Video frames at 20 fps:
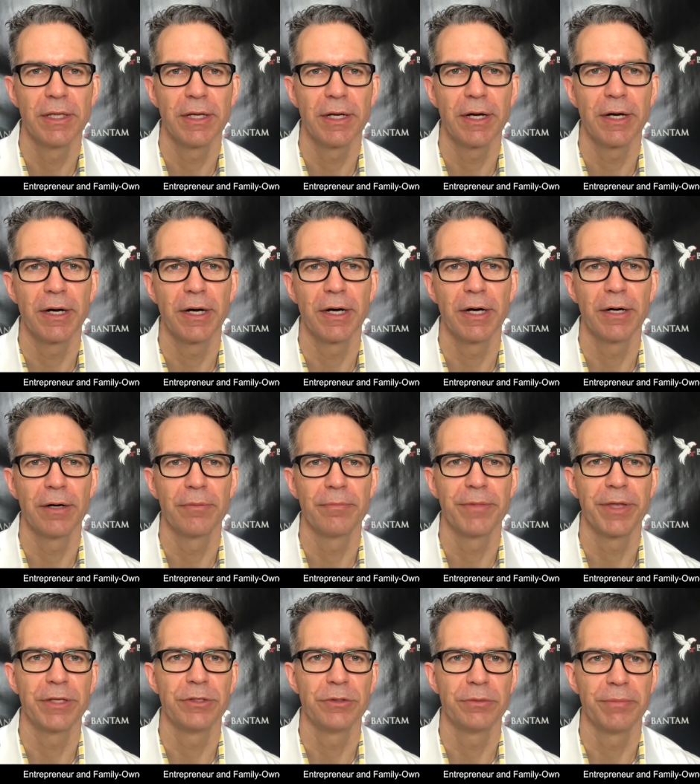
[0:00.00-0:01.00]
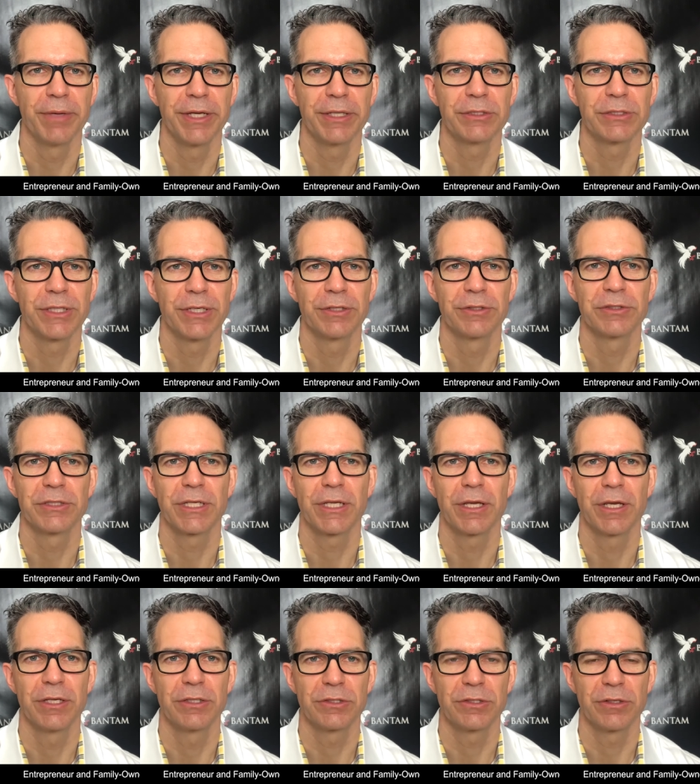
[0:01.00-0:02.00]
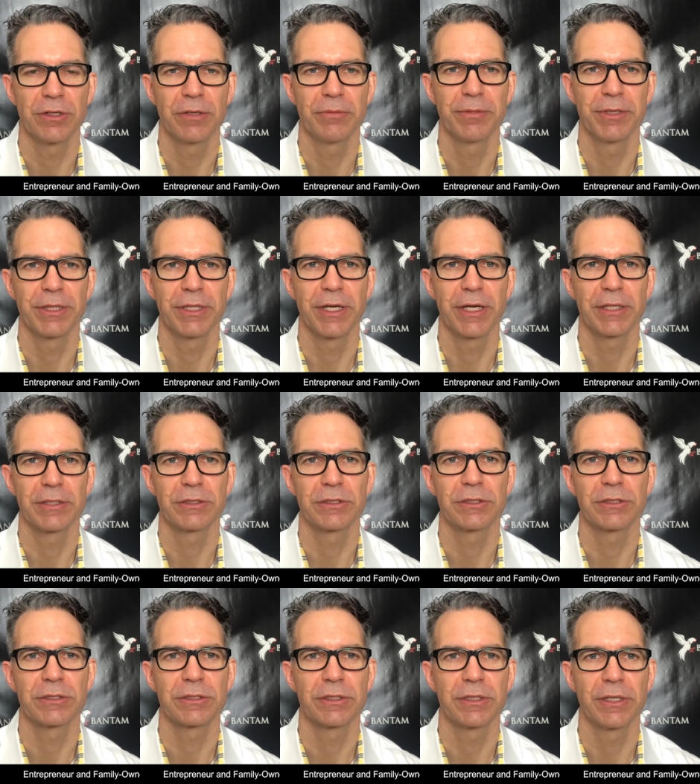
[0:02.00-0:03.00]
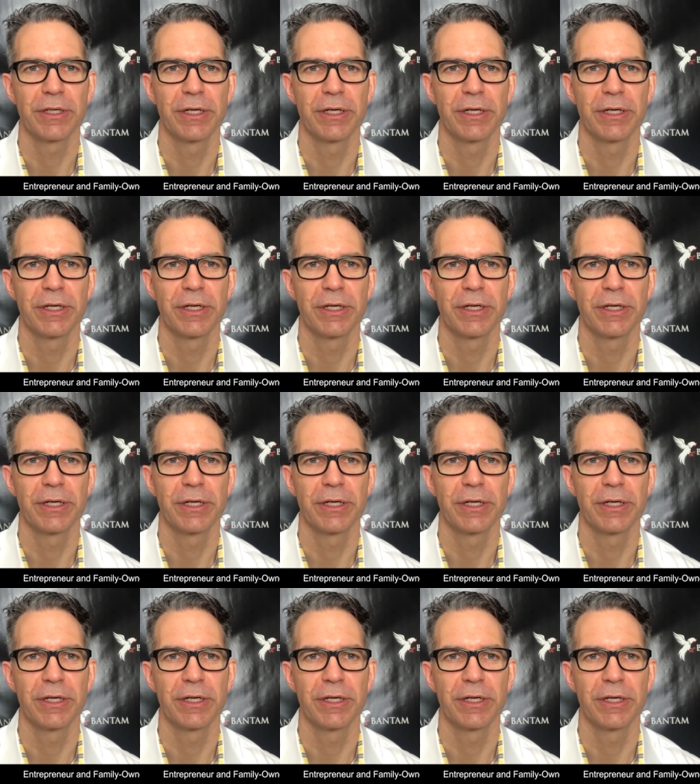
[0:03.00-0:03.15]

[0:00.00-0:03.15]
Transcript: They do make sales occasionally, but that's